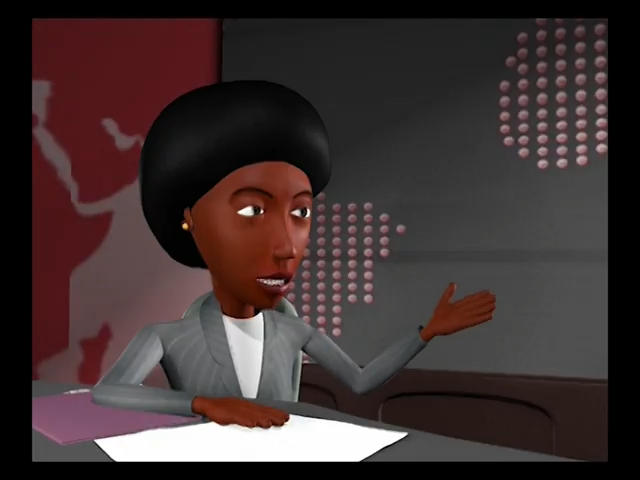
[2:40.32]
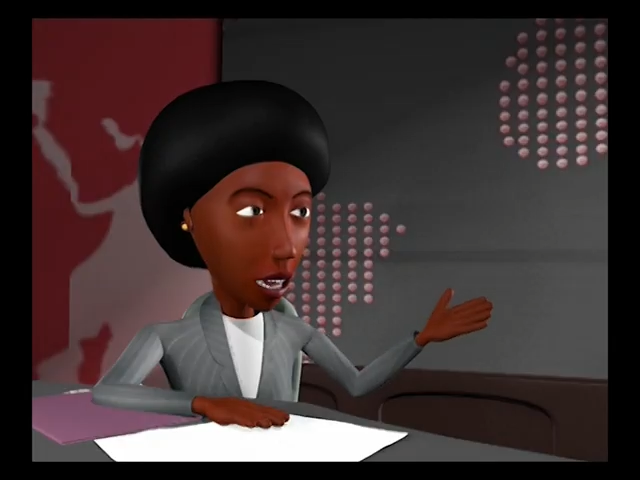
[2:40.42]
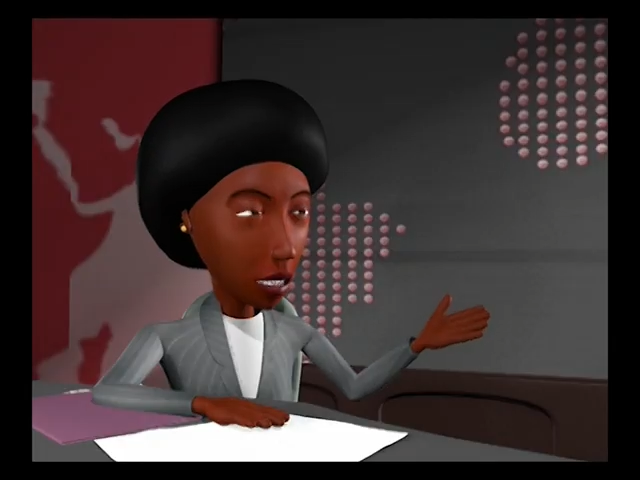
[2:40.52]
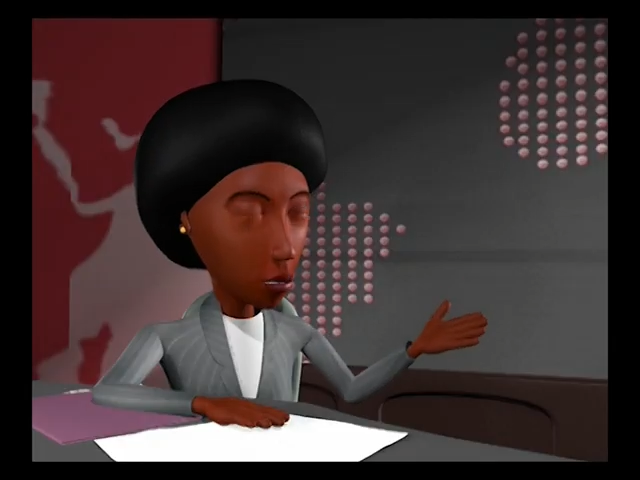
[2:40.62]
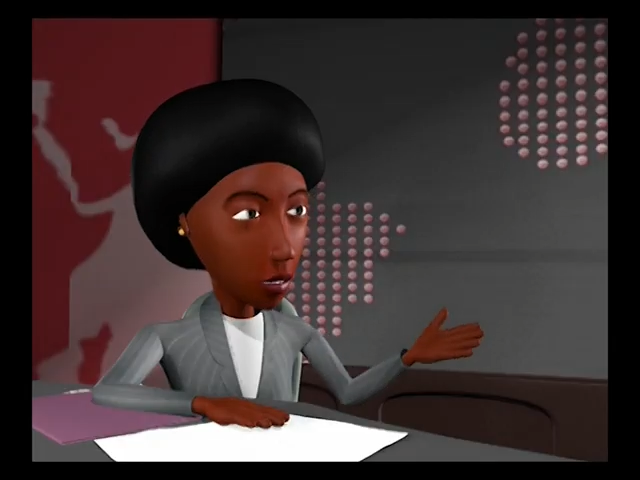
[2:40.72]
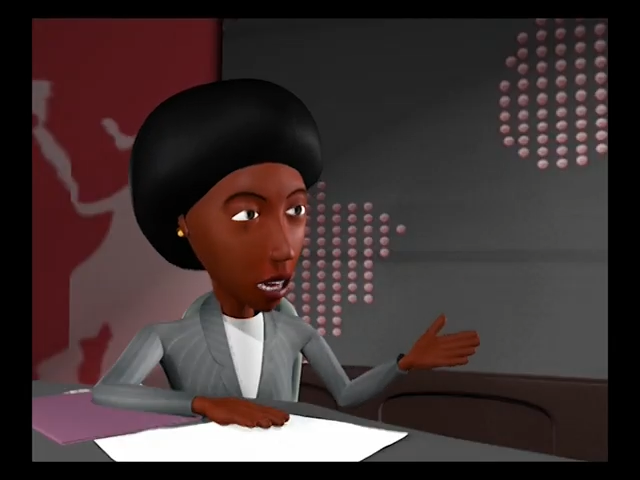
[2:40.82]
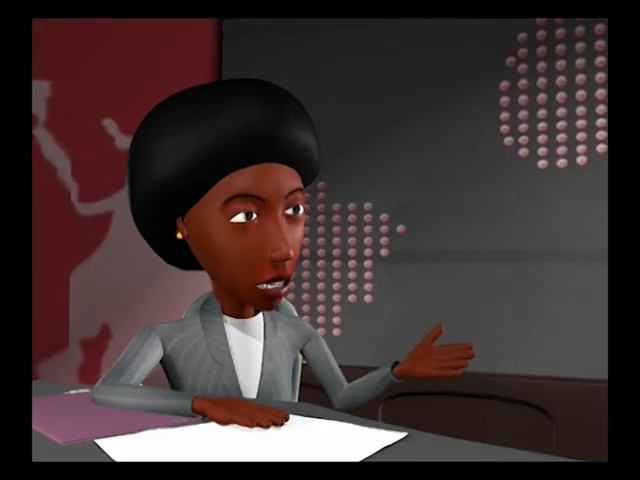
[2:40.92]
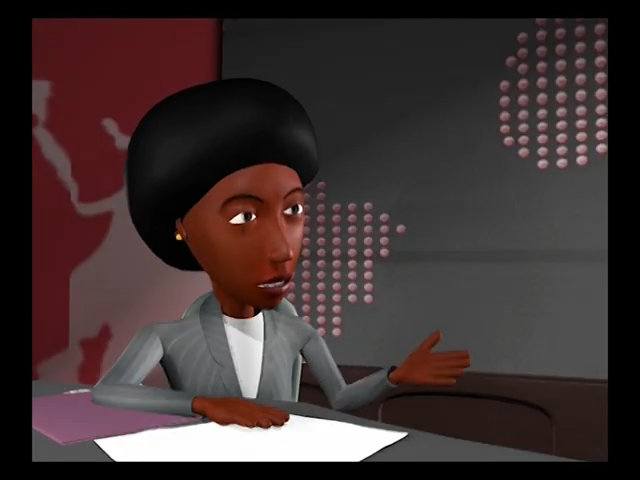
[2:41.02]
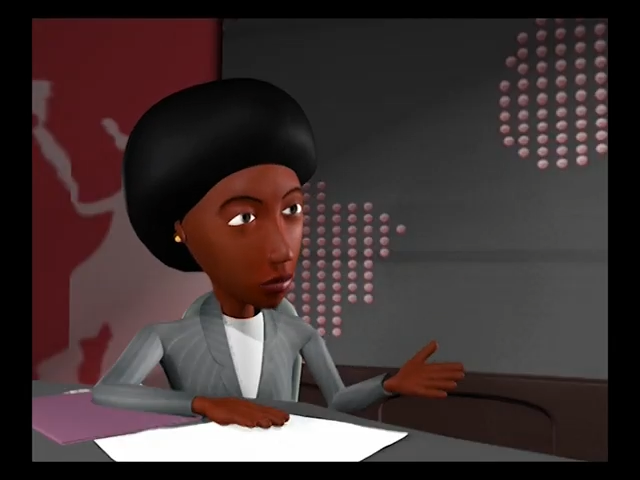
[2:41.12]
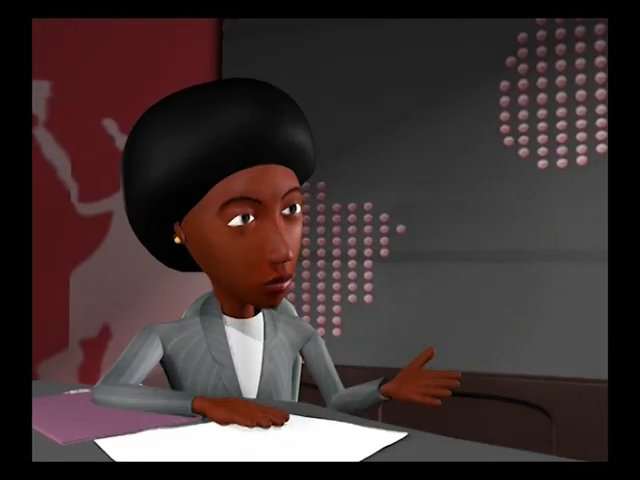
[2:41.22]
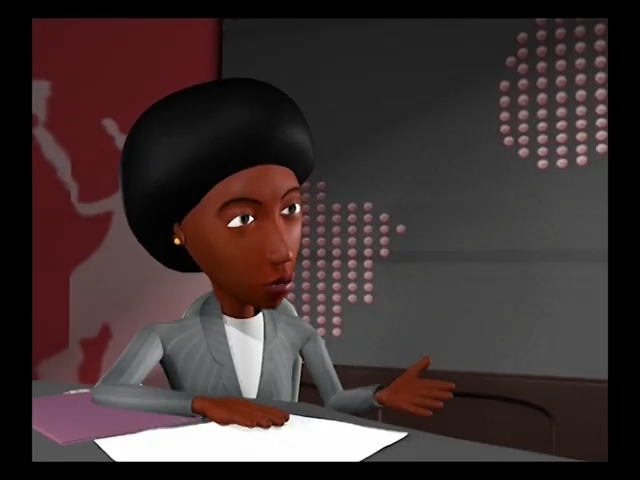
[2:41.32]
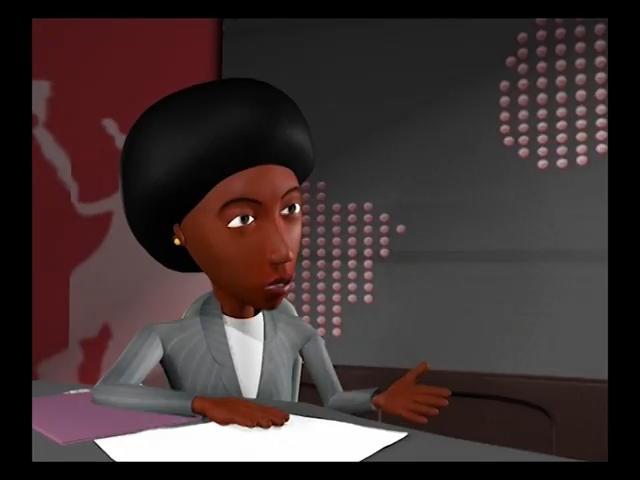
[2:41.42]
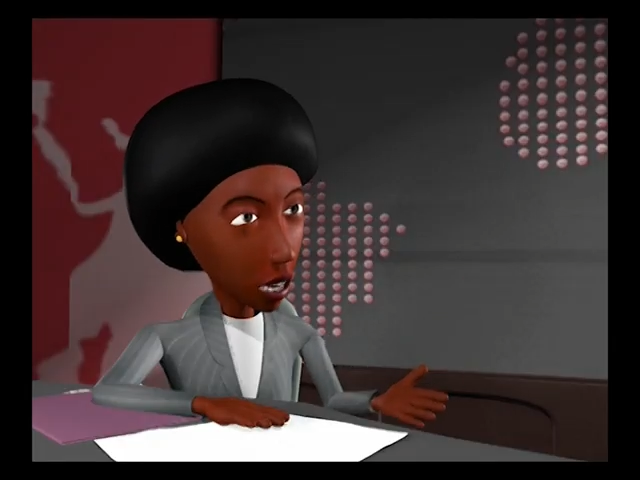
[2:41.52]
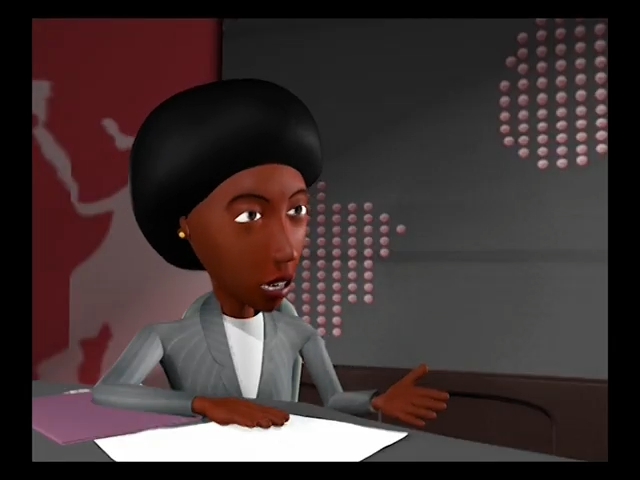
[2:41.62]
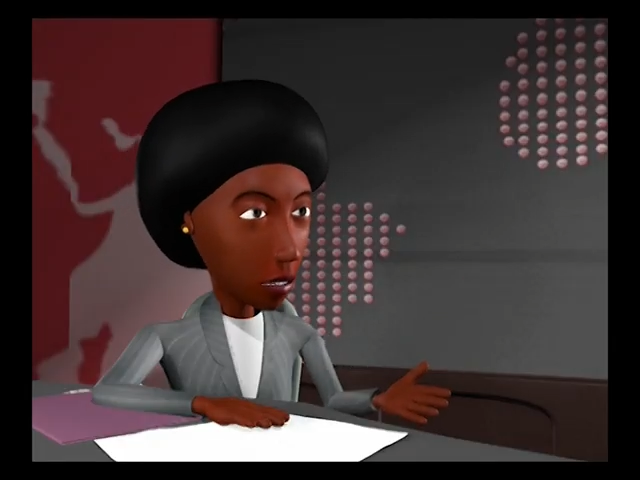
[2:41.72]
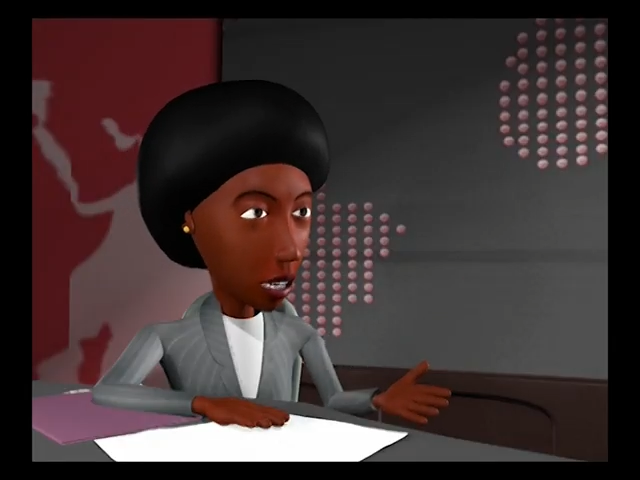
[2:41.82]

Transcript: Gentlemen, we have the